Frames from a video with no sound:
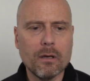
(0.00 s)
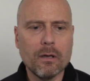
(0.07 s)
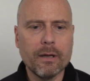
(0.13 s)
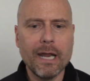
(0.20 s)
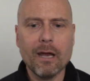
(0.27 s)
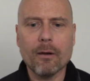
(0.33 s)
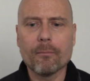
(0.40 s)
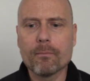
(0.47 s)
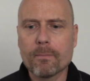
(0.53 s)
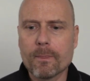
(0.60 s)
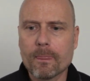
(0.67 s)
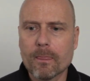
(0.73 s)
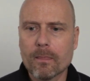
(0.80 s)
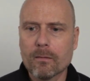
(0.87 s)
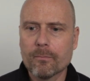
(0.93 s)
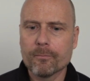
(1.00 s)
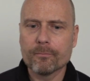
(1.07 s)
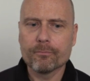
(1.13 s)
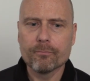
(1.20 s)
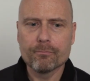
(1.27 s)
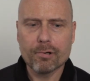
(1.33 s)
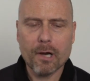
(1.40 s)
Now,
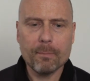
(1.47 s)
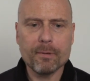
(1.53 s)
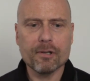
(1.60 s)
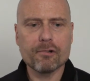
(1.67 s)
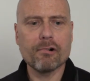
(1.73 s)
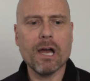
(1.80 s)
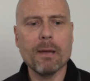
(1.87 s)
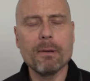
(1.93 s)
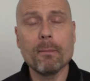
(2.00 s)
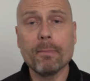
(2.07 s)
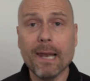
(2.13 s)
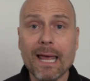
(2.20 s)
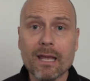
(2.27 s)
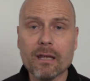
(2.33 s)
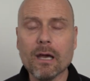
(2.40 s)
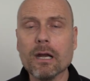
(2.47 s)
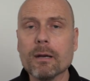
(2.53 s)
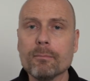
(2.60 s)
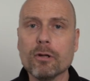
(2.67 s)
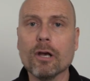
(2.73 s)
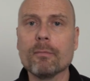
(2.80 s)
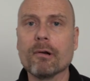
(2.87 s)
property crime and black
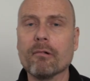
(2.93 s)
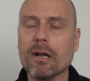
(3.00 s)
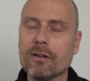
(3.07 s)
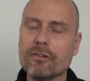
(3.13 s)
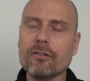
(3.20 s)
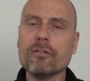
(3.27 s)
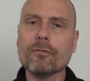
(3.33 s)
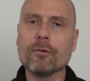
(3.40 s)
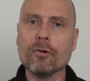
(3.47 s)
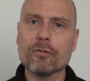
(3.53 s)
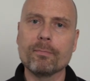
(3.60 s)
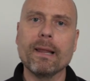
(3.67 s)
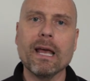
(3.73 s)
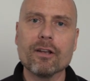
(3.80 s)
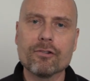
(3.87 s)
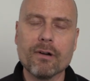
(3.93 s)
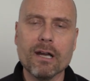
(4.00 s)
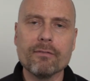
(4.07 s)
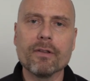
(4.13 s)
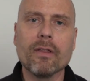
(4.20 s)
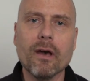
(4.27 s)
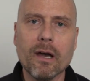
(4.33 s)
unemployment rates, since of course blacks are
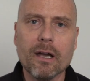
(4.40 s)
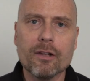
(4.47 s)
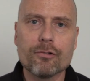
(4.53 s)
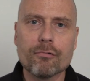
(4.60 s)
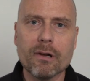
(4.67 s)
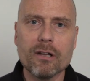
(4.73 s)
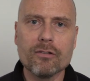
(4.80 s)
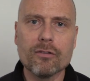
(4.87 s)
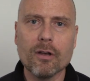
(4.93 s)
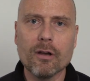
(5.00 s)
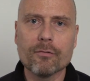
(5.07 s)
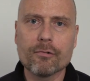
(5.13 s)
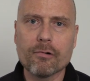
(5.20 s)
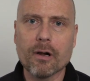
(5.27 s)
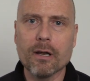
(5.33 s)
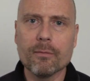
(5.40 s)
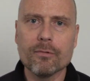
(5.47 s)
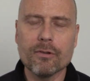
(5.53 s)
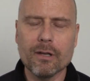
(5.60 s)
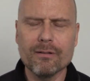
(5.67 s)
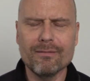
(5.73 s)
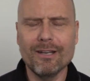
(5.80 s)
having the highest rates of
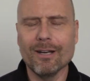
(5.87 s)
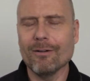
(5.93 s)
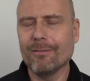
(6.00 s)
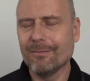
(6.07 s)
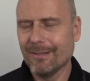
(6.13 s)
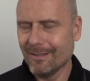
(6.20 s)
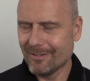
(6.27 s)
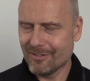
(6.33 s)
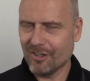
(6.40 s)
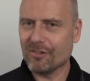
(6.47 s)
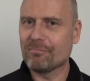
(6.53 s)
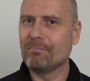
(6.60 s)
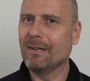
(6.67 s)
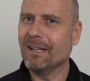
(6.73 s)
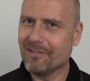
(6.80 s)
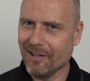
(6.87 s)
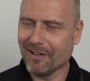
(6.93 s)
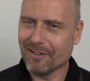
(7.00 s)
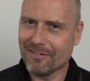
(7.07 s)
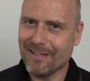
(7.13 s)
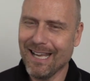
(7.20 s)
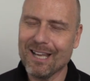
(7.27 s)
crimes, and you know, Just please
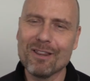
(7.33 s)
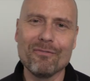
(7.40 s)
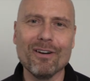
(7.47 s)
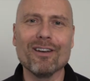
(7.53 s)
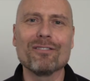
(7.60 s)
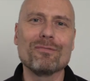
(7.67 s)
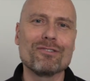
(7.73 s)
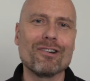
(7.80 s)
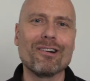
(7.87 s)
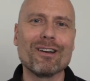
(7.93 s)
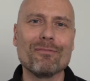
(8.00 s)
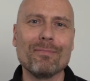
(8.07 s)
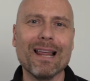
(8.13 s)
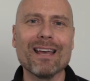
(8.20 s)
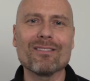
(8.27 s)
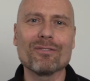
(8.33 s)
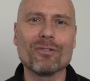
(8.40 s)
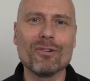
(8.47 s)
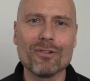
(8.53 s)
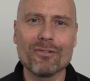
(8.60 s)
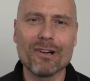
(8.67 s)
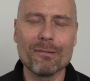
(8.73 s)
understand the vast majority of blacks, of
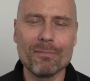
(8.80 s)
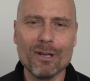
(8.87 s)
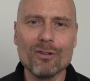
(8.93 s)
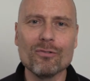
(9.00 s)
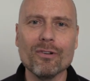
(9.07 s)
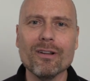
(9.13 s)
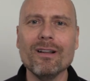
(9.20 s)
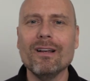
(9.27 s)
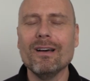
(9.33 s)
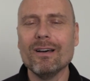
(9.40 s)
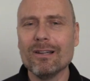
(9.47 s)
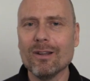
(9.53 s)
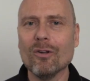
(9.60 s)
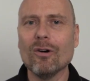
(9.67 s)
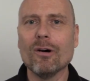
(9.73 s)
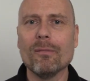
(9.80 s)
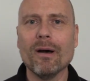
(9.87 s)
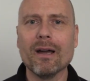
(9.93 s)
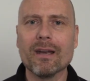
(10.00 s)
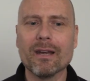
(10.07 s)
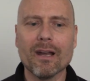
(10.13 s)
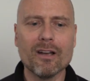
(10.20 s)
course, very peaceful,
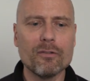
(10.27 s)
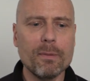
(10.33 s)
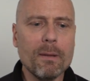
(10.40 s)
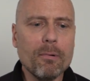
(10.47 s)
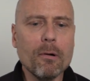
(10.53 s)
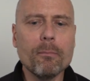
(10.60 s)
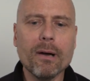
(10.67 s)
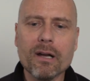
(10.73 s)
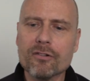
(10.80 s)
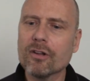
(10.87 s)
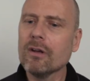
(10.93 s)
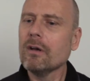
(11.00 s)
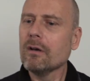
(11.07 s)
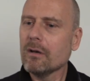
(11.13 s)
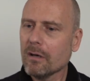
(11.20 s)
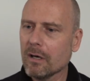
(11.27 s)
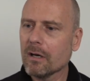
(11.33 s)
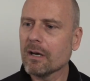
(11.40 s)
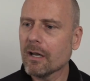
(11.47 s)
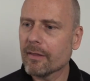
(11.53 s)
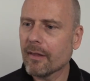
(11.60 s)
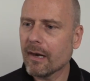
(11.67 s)
law-abiding, nice people, but
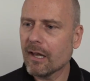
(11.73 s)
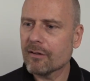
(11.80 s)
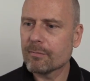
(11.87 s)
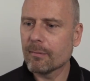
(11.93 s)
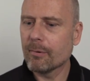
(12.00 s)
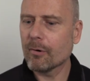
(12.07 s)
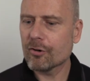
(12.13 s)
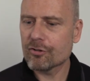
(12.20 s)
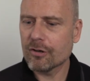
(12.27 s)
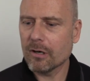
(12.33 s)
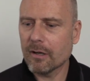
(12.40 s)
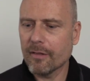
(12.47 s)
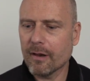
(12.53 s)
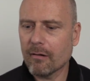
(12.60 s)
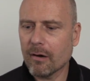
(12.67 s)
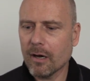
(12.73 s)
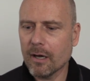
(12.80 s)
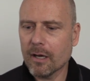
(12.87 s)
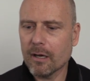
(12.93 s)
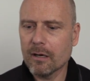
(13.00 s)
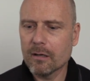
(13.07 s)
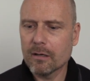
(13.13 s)
nonetheless, proportionately, there are
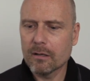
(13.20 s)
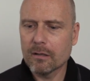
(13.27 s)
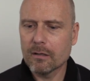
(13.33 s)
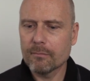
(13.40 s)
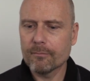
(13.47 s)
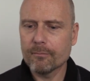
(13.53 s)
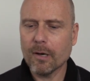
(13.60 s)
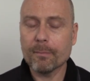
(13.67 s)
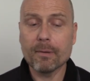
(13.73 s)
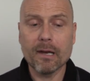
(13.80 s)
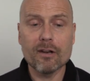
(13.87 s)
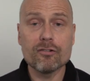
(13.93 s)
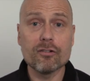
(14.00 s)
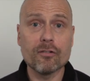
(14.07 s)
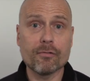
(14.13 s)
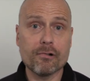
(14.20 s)
higher populations of